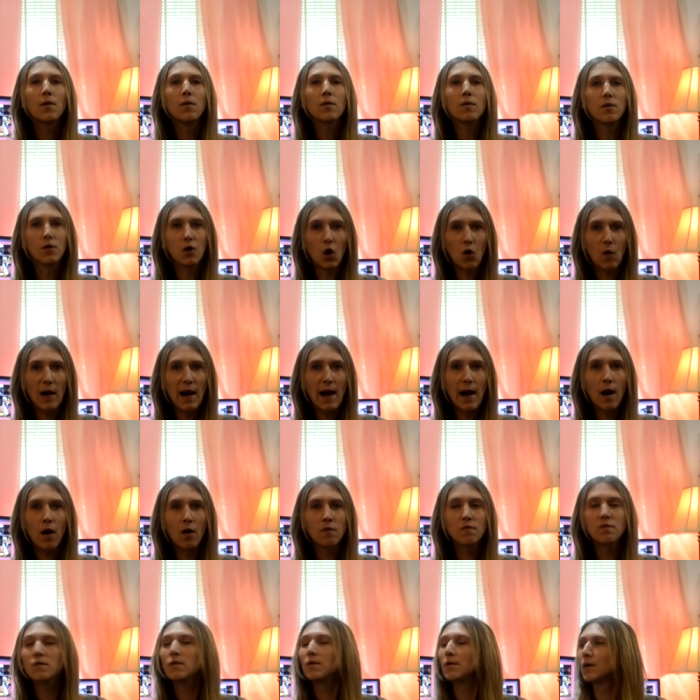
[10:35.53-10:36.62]
Go
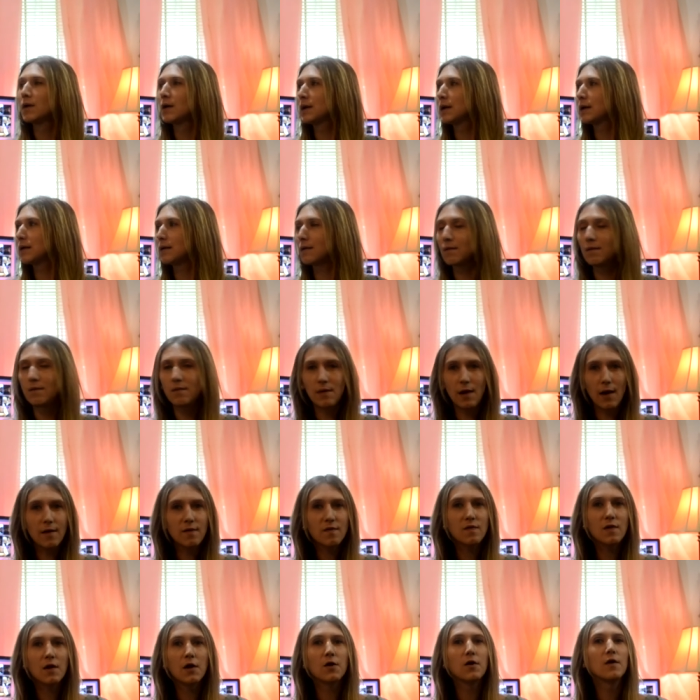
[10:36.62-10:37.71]
out. Yes,
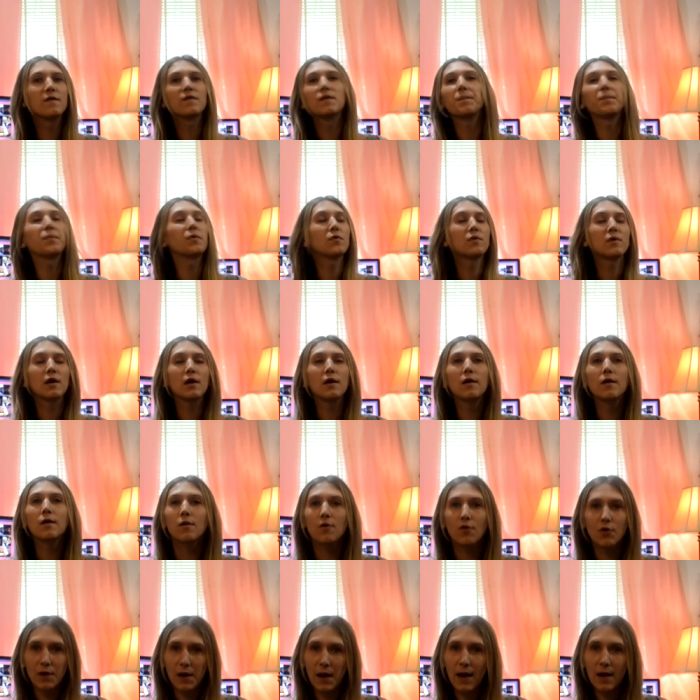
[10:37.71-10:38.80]
there is a
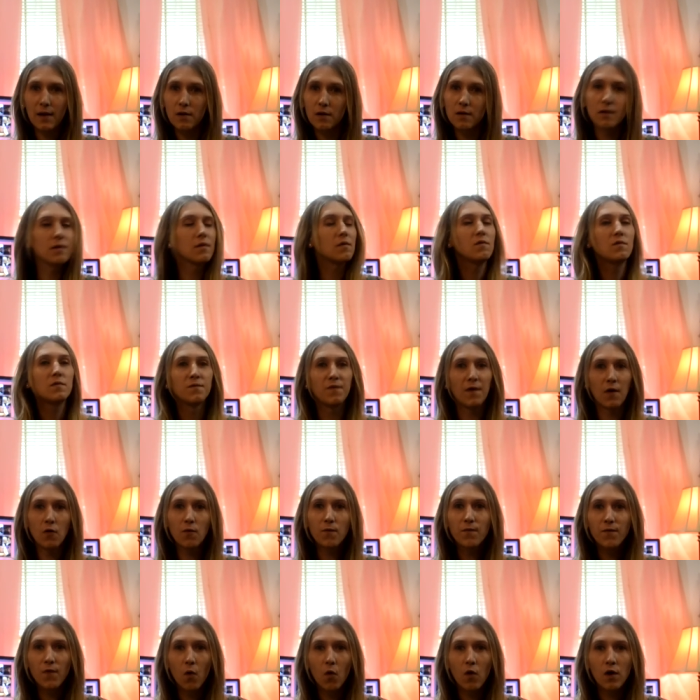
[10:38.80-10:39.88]
particular candidate to vote
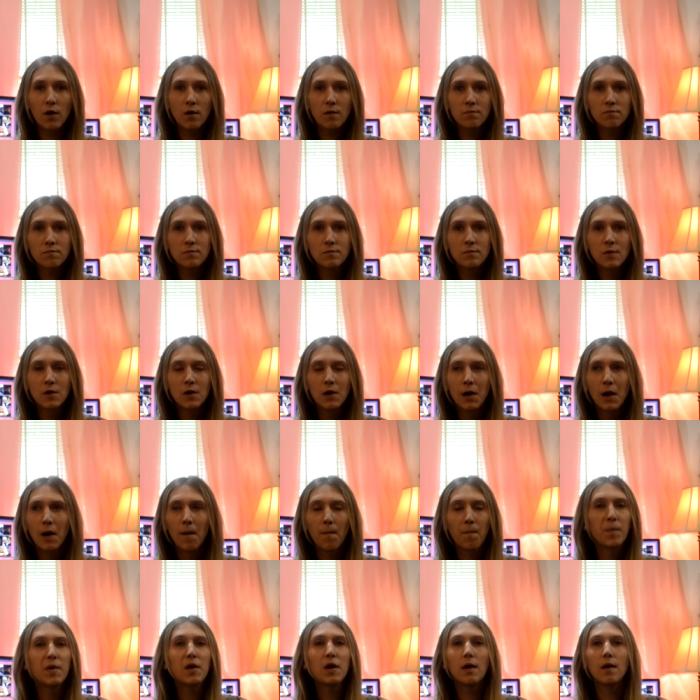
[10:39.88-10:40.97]
for,
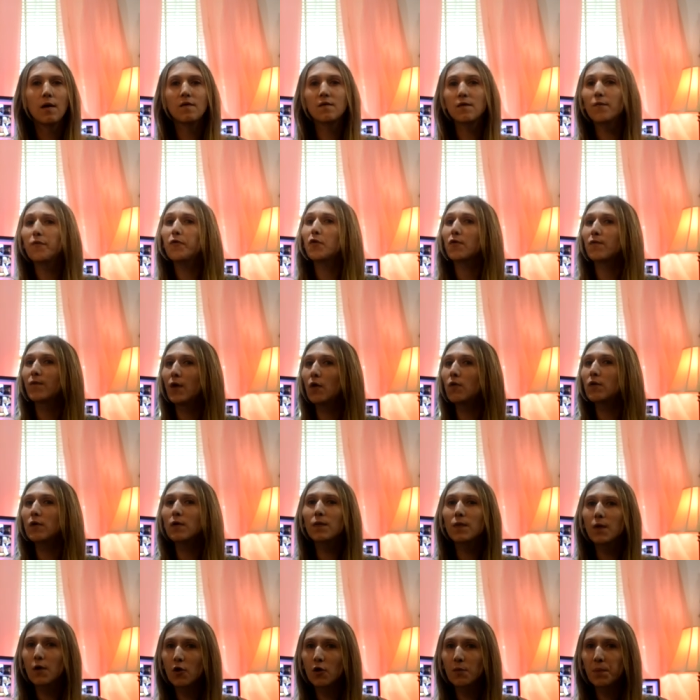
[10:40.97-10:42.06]
because if you're voting
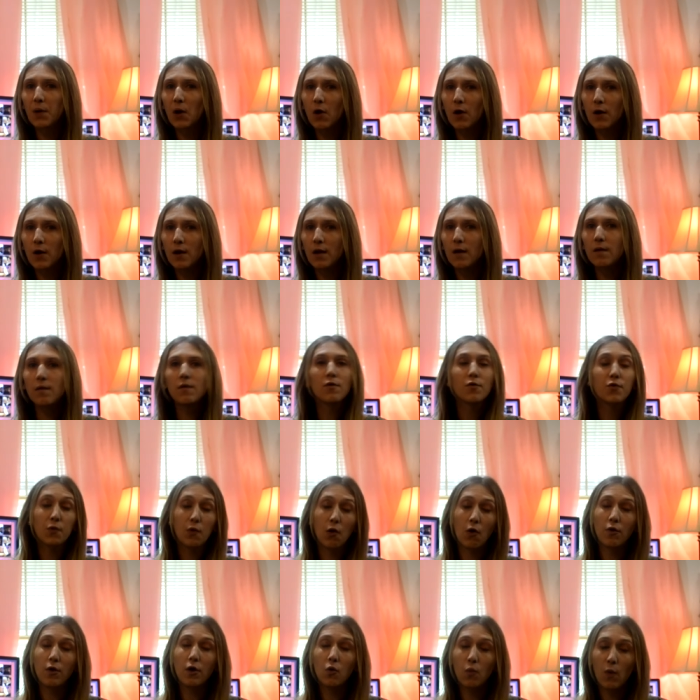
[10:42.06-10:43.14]
third party, you're
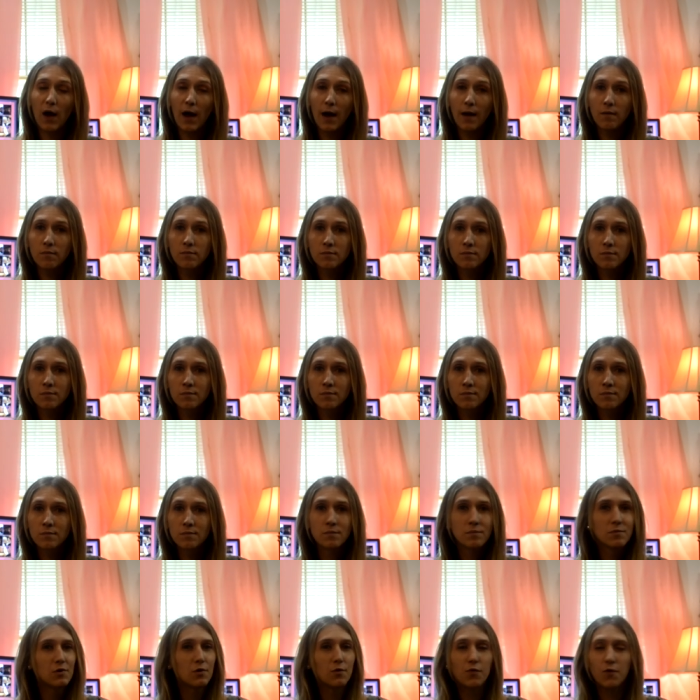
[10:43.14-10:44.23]
throwing it away.
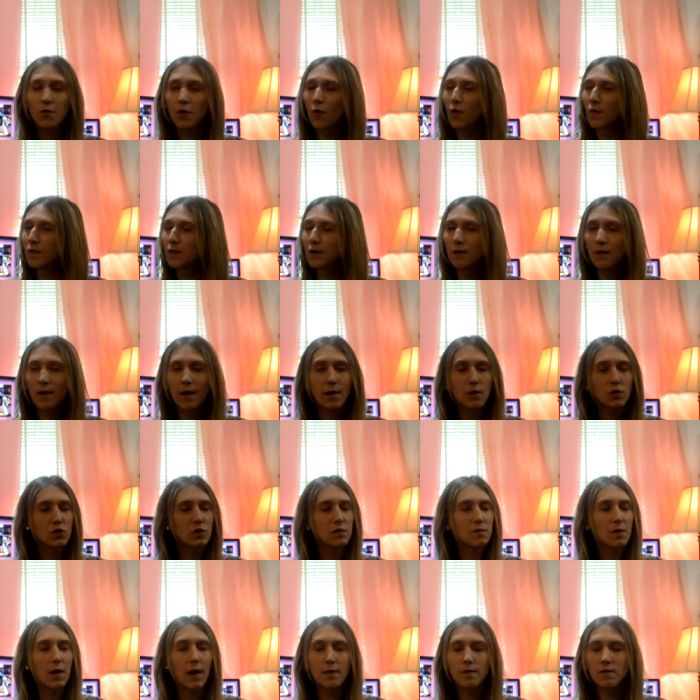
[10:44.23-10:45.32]
You're throwing the election
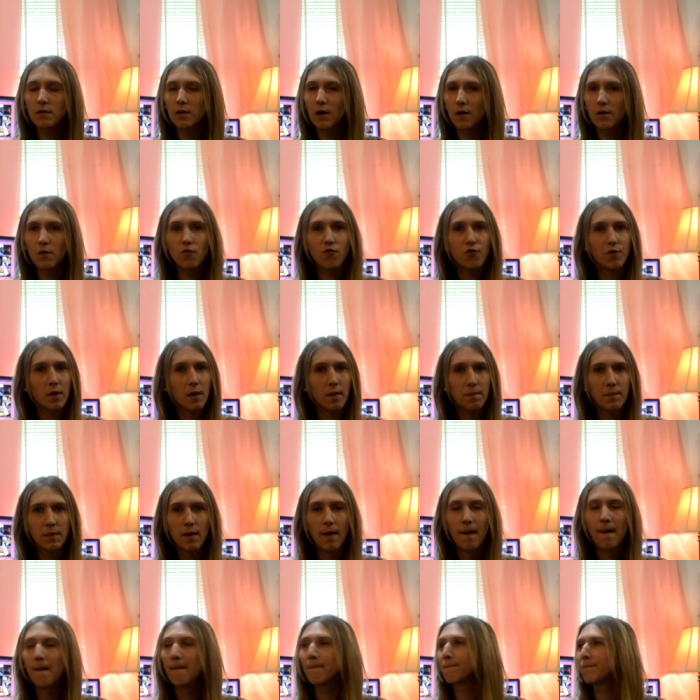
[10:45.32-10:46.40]
right to Donald Trump.
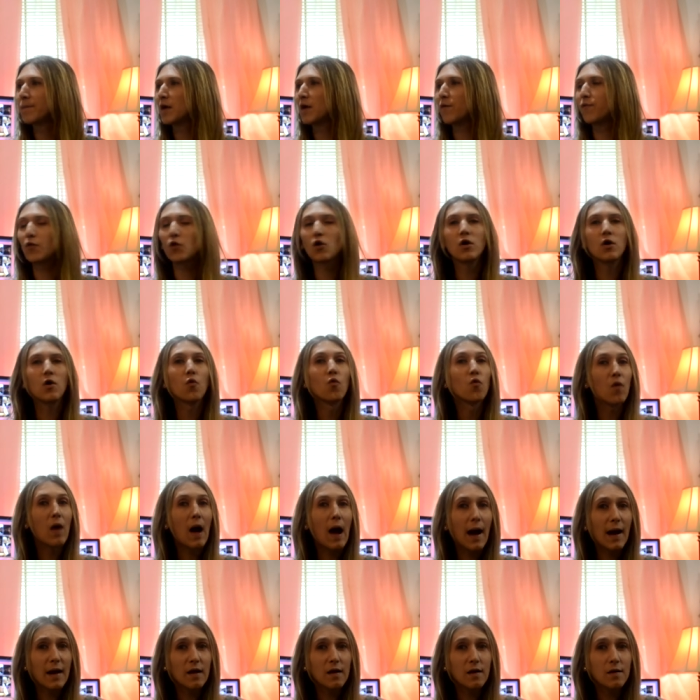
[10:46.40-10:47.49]
If you're going to
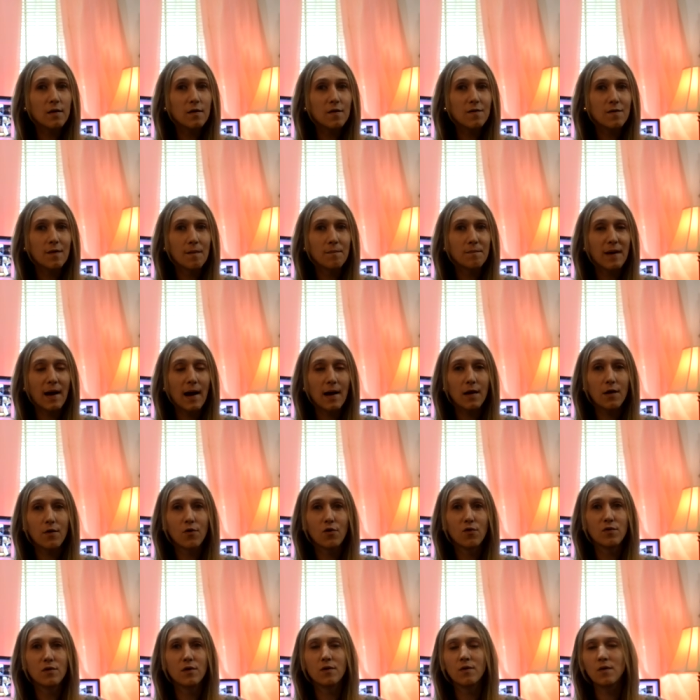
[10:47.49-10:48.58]
write in somebody
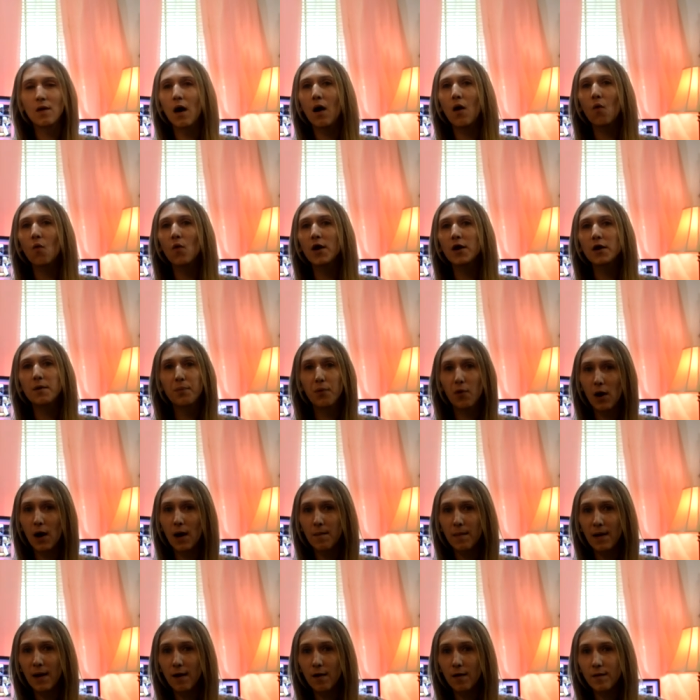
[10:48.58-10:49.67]
who did not win a
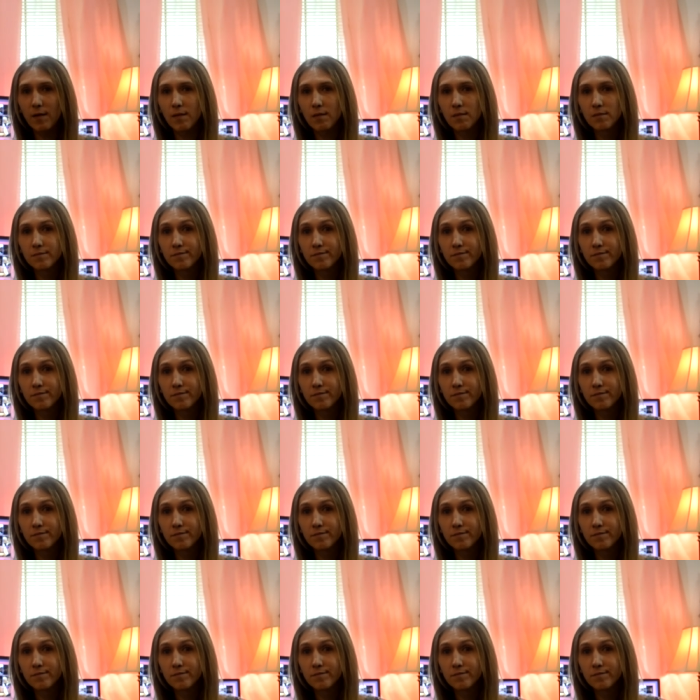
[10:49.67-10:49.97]
primary,